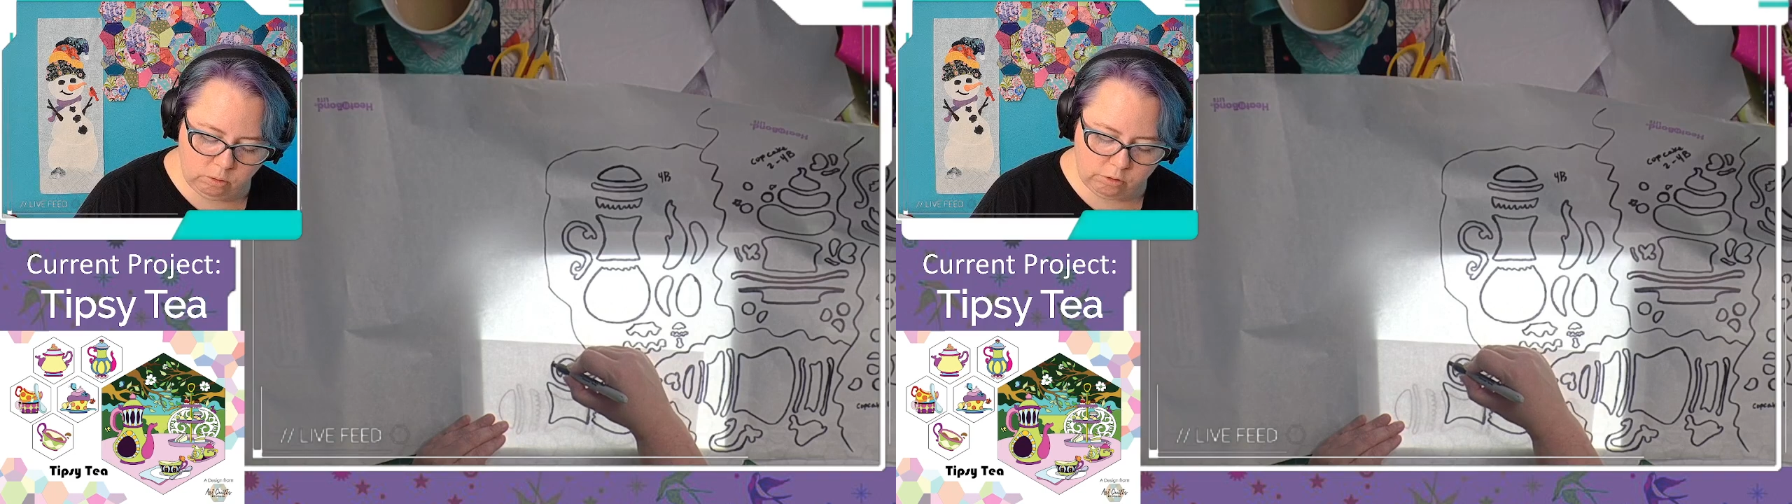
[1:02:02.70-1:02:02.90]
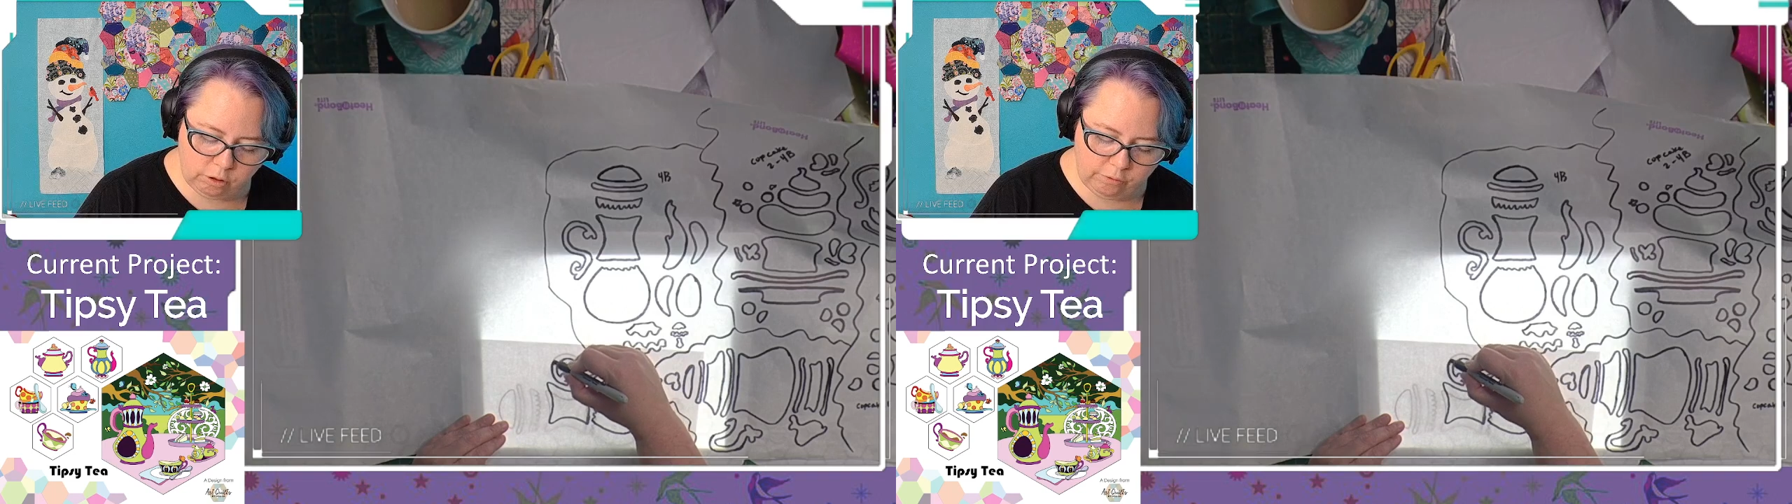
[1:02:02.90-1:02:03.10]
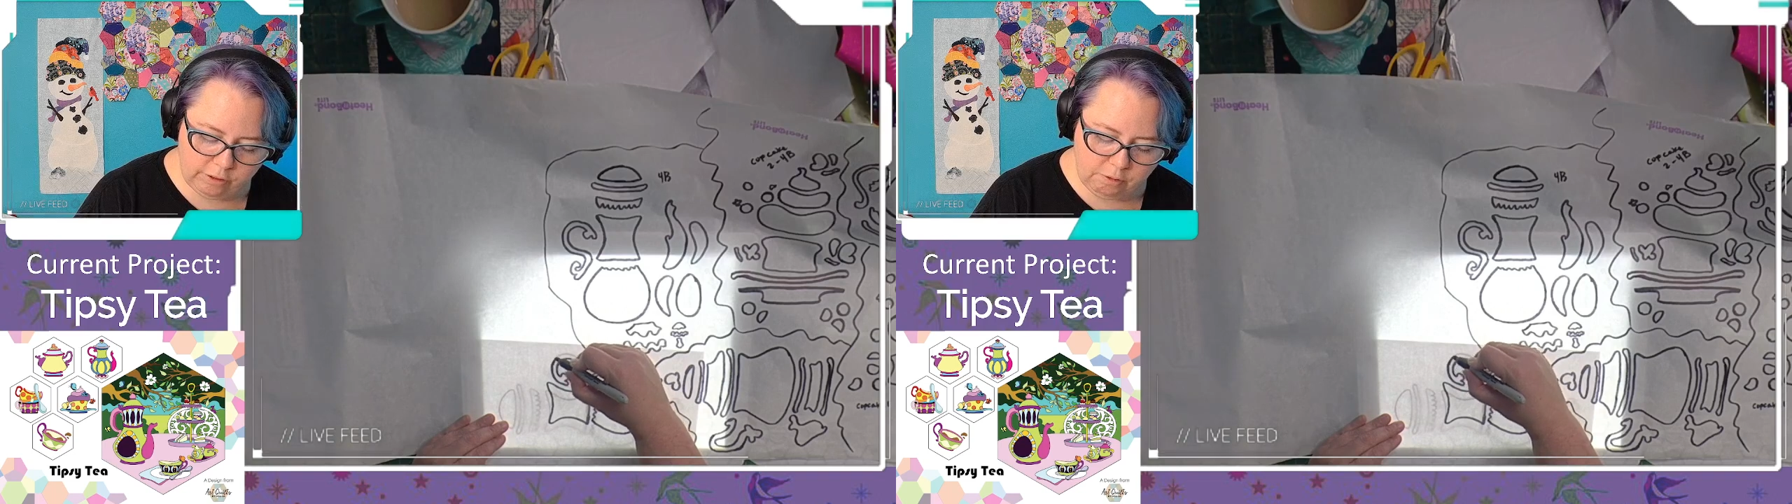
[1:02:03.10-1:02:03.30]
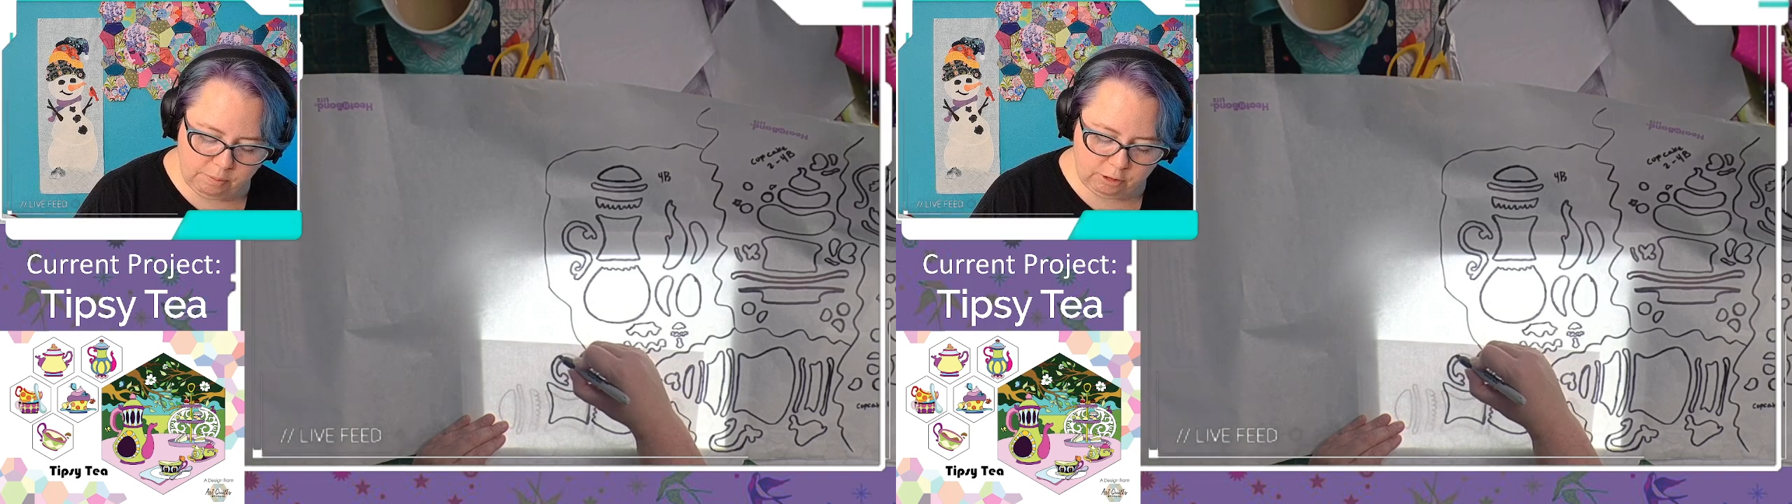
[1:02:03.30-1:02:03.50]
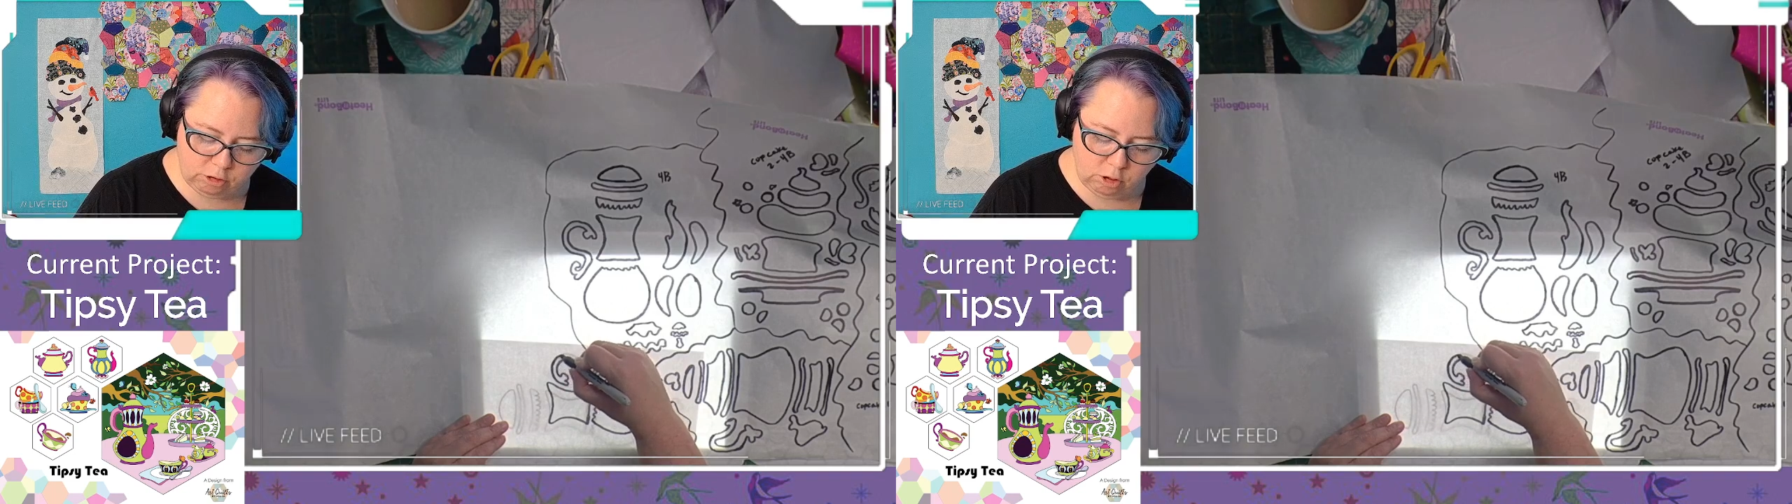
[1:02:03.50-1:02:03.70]
service
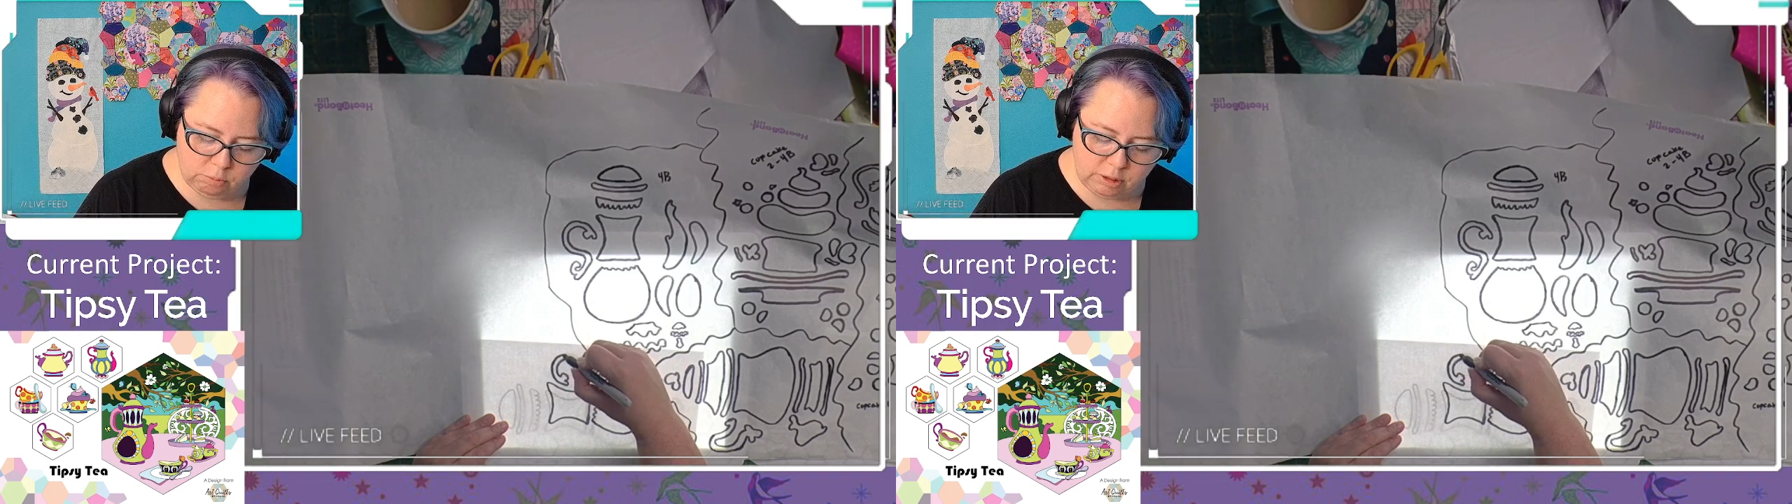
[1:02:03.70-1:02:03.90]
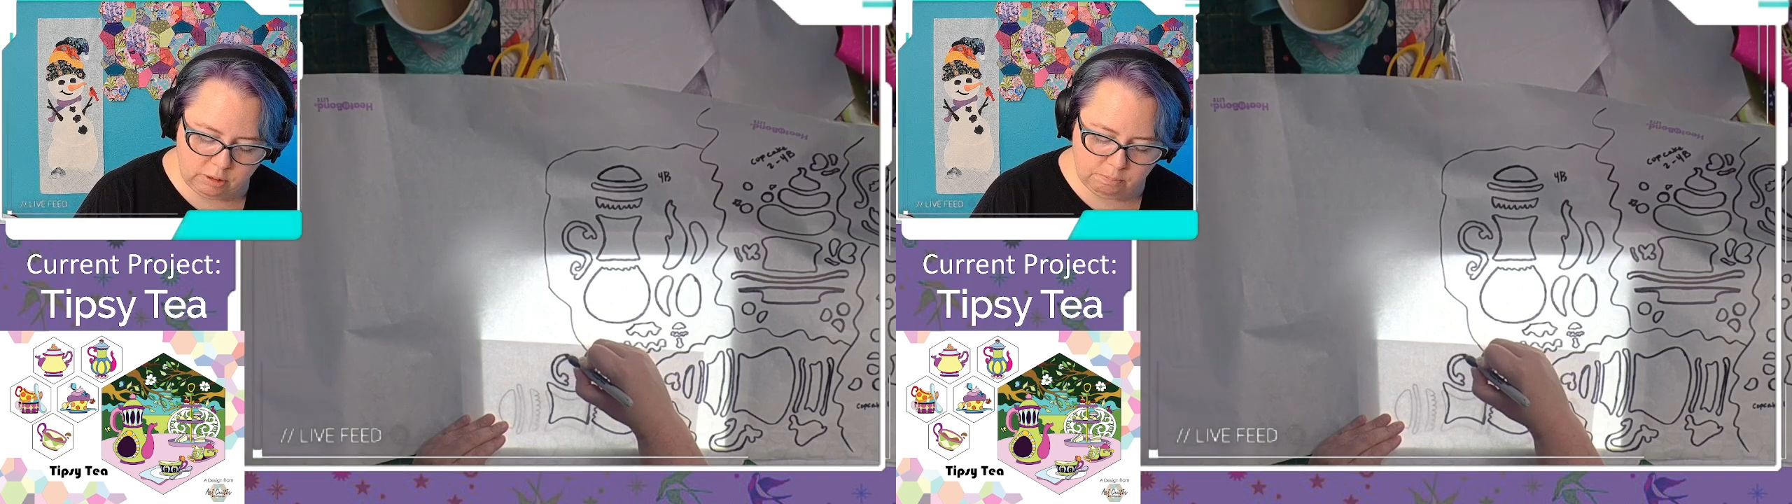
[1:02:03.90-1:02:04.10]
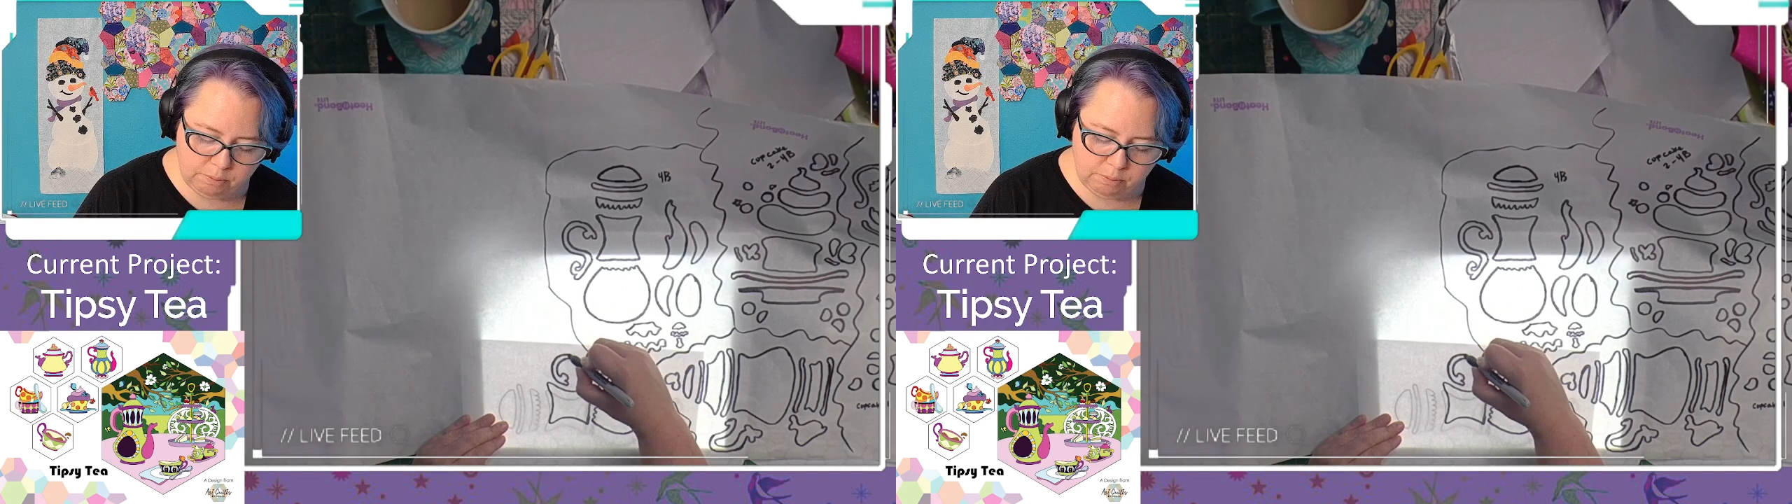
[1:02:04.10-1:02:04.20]
my Janome